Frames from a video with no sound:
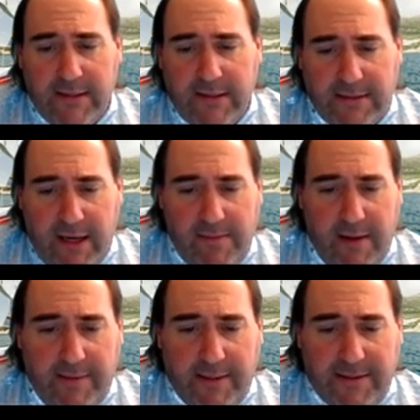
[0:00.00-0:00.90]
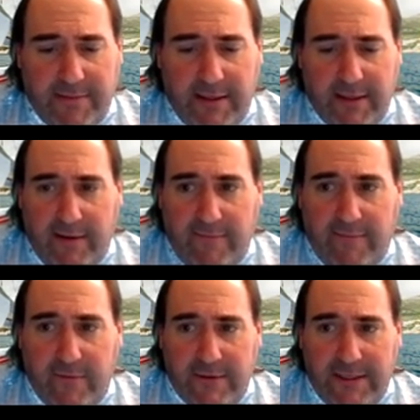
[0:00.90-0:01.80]
Looks like maybe something like
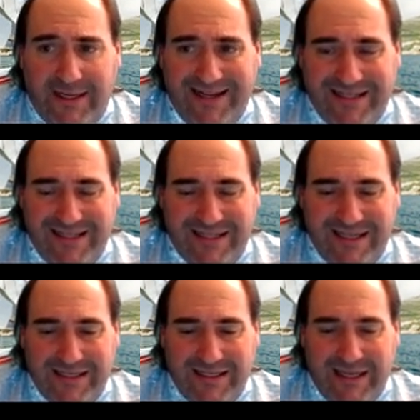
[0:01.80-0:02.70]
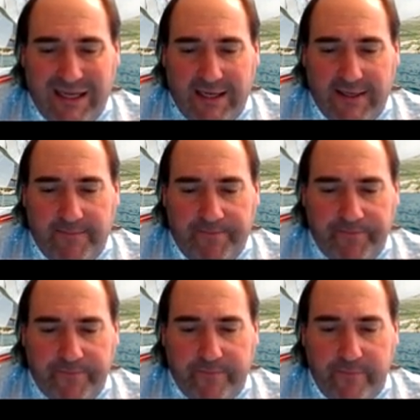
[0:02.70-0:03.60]
14, 16
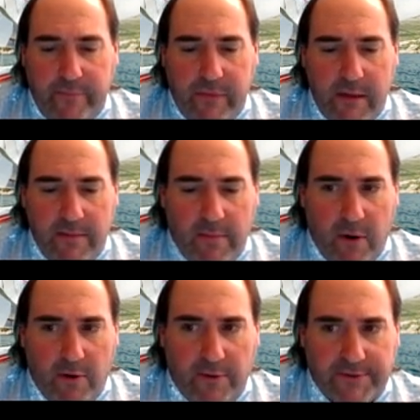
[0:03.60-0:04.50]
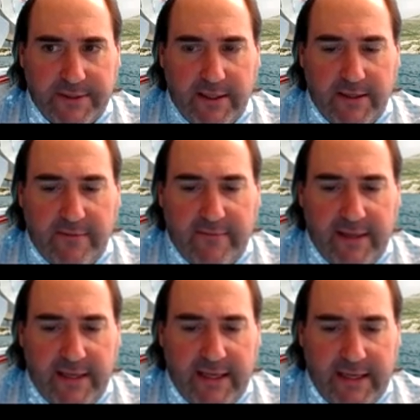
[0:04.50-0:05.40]
moles of
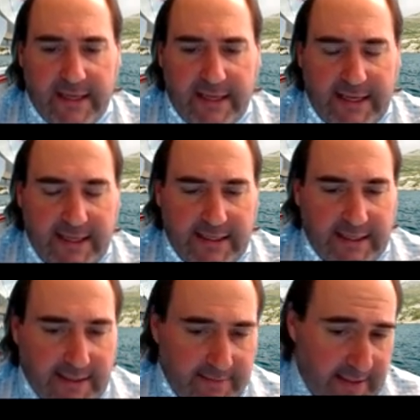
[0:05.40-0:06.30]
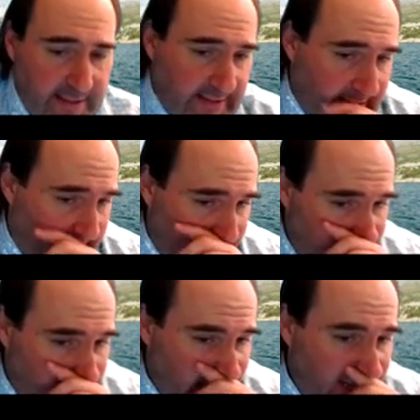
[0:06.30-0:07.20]
helium in this case.
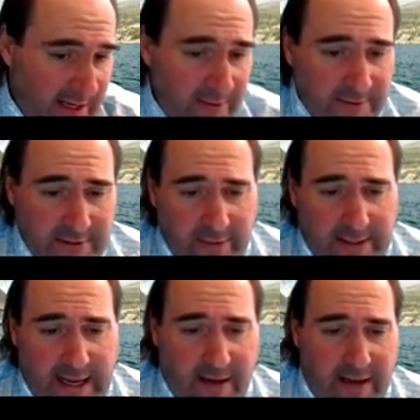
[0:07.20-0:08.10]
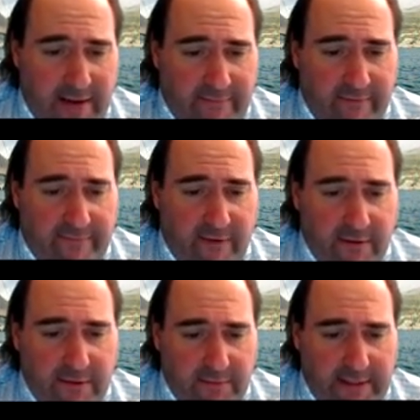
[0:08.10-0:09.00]
So we now have our
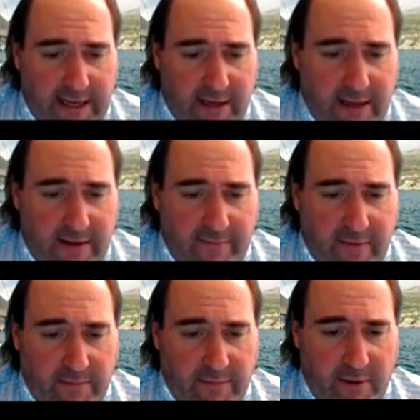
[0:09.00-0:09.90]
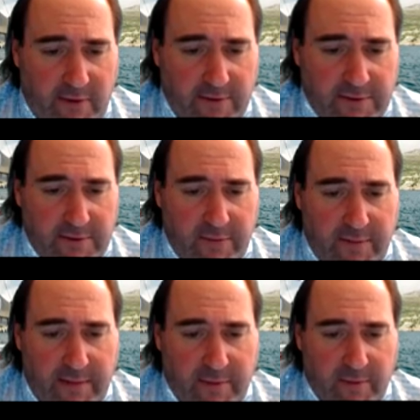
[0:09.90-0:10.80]
volume, we now have our moles.
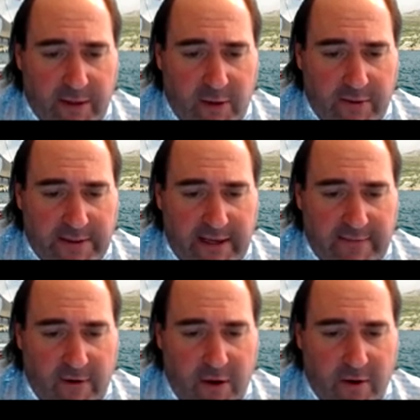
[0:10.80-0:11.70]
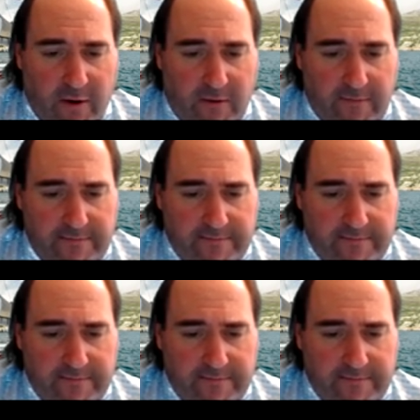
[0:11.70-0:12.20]
Remember, we always have R.